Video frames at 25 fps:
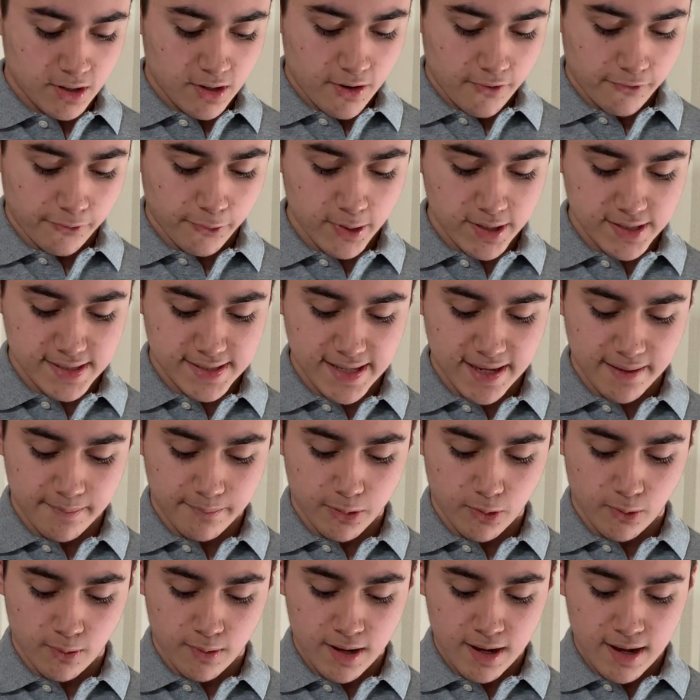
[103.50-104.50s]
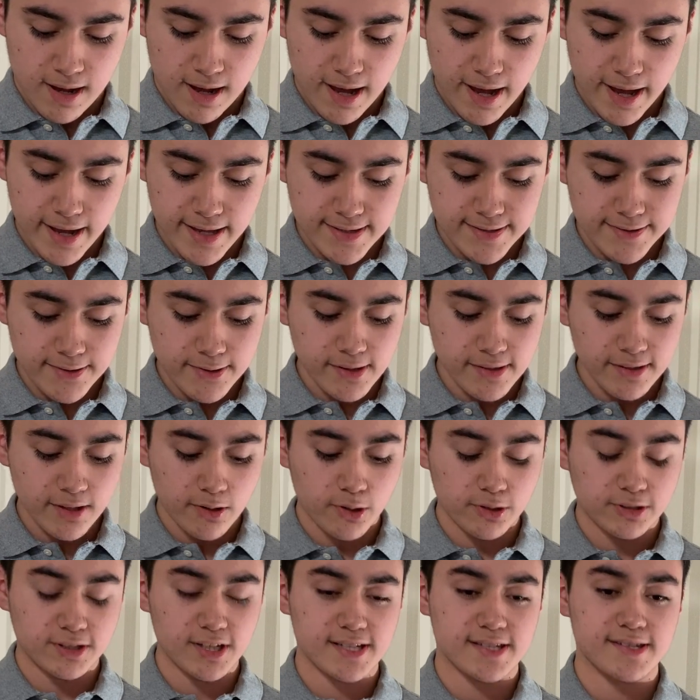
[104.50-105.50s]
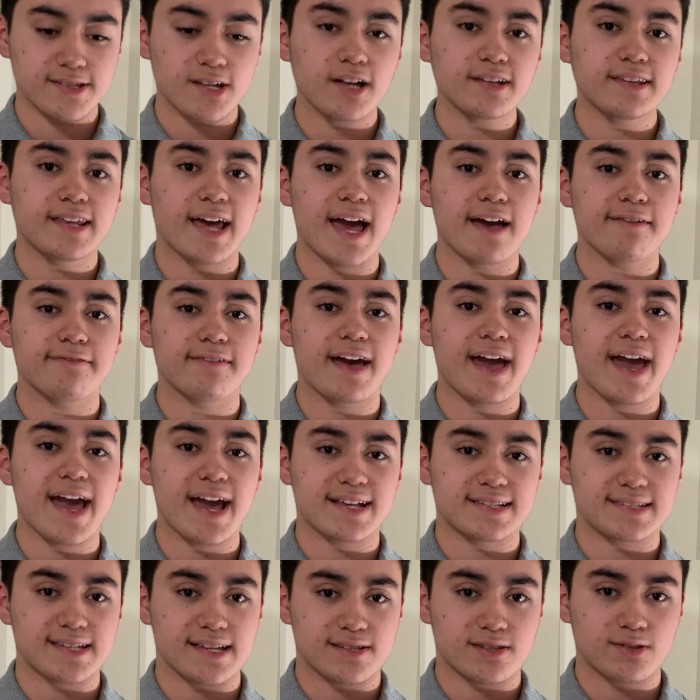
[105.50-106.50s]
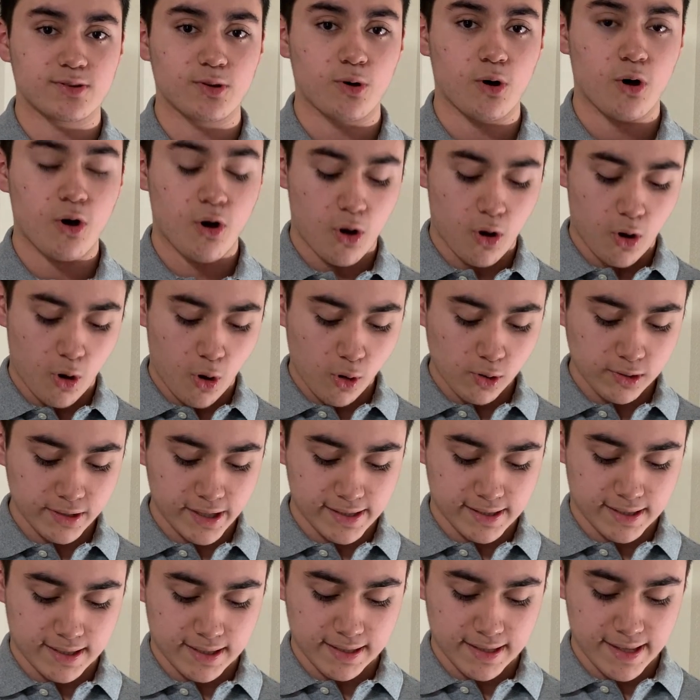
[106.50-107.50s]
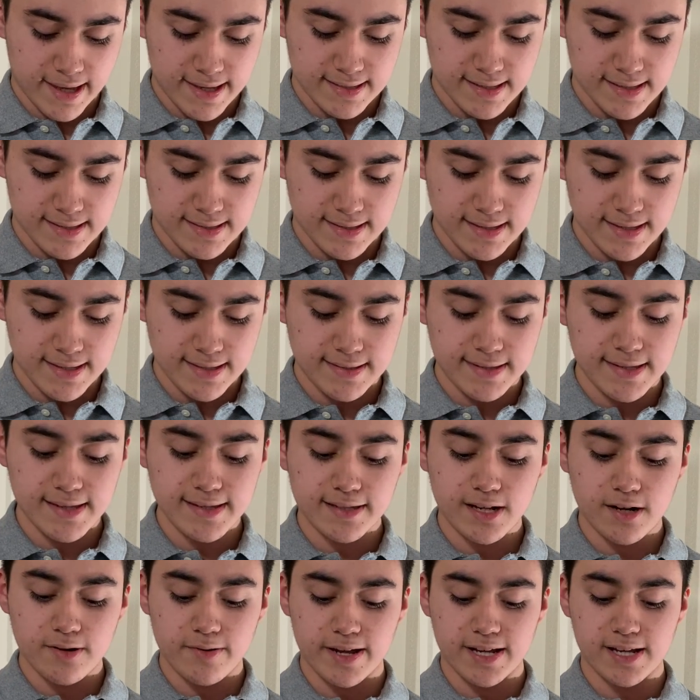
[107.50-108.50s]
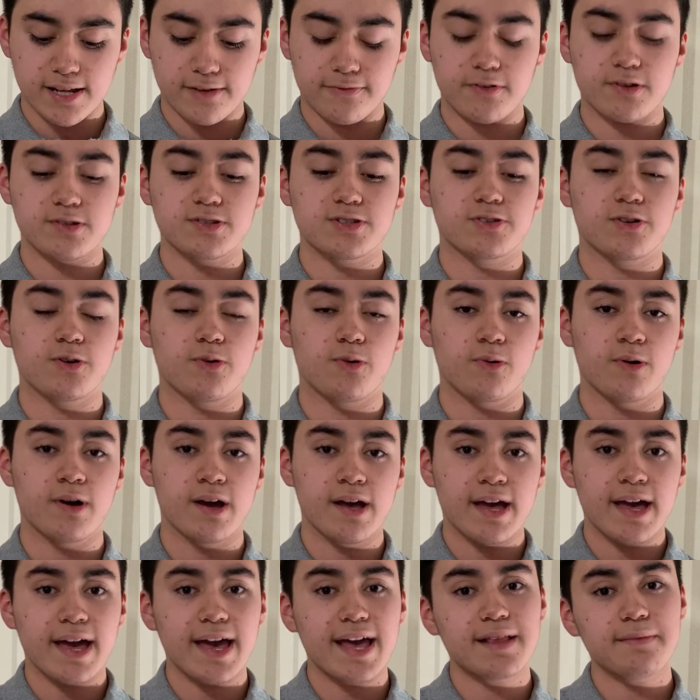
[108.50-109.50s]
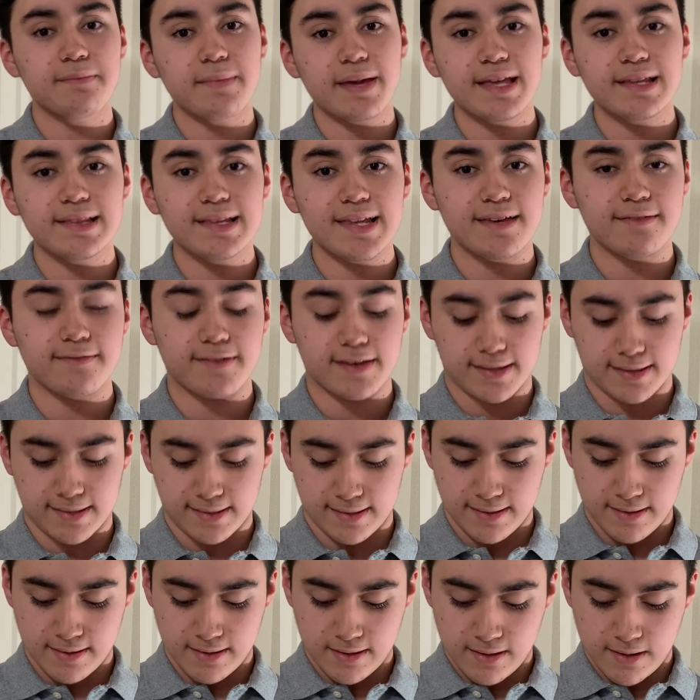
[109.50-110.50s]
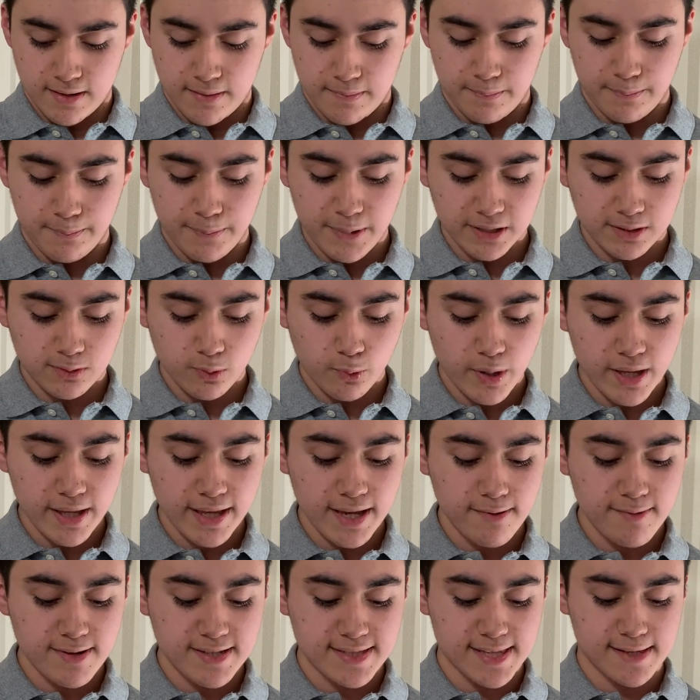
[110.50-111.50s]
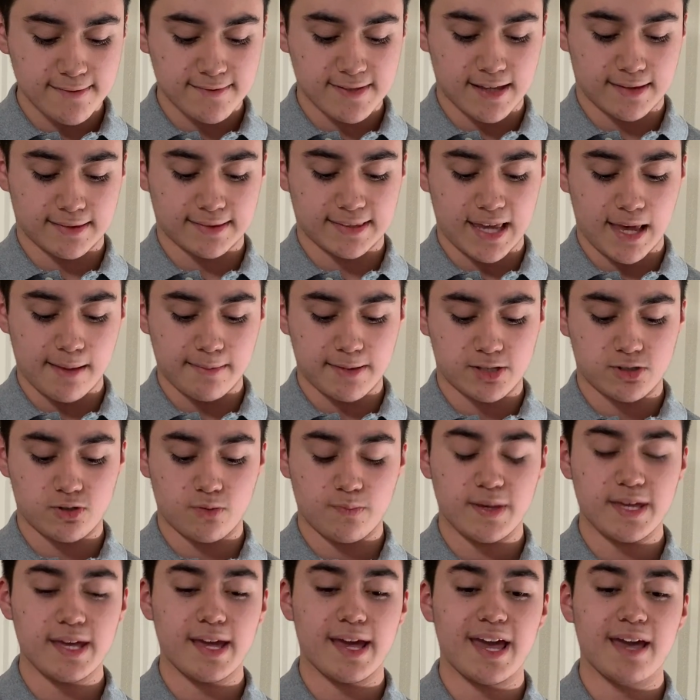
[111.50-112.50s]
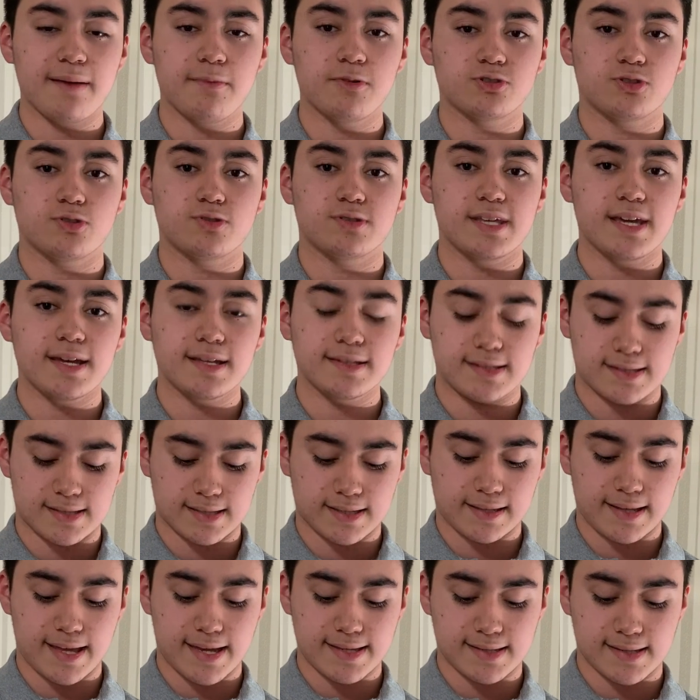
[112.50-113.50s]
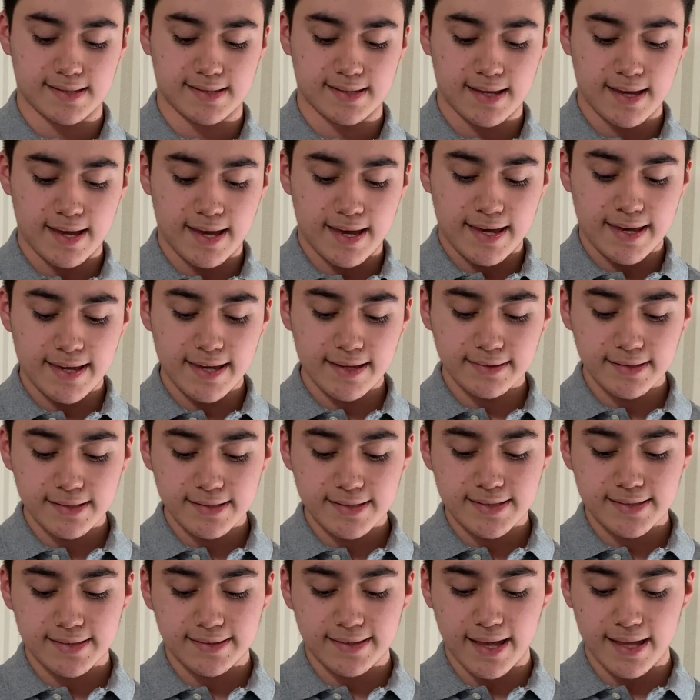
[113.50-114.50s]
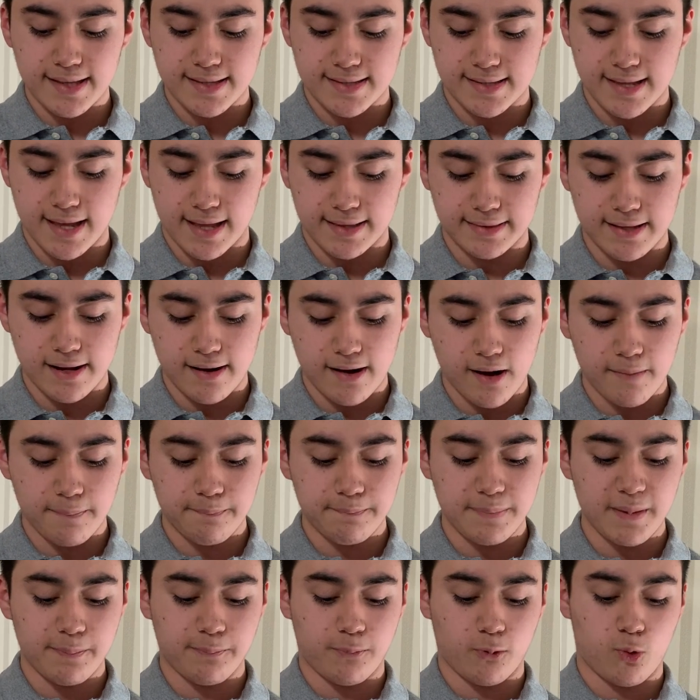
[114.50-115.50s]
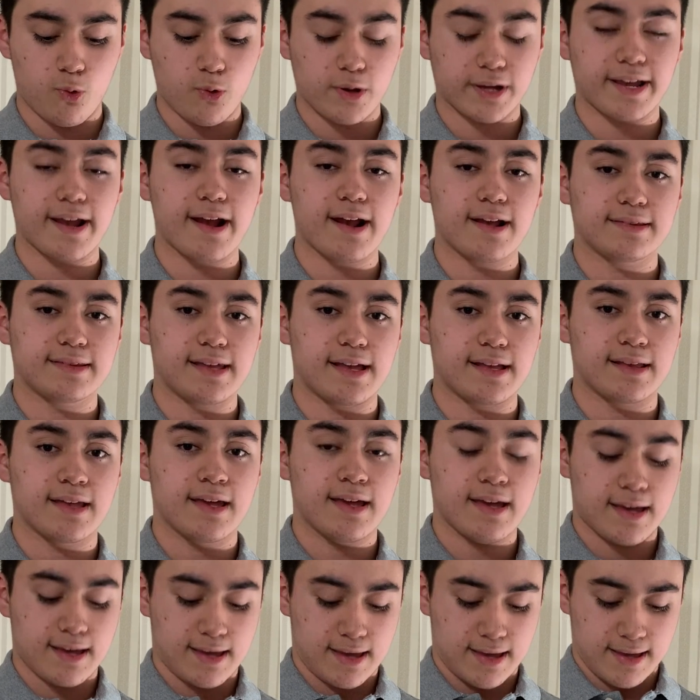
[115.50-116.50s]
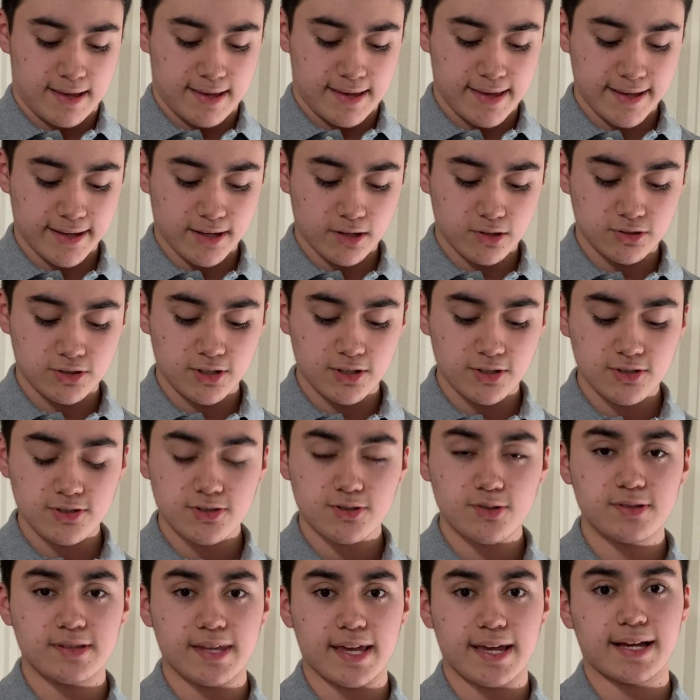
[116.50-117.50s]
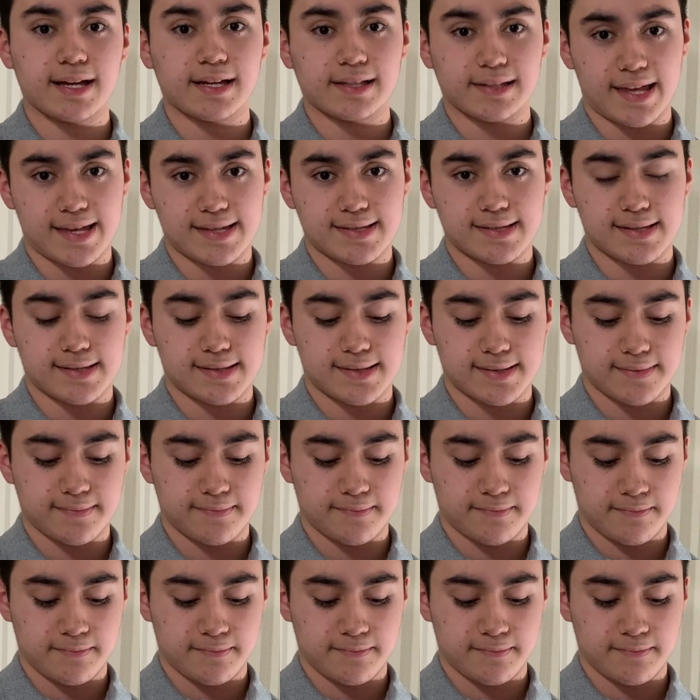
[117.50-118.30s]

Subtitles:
For example, a student who does not have access to online classes is discouraged from school and may leave it. But when he receives a tablet to be able to take these classes, he understands that there are people who care that he continues to take classes.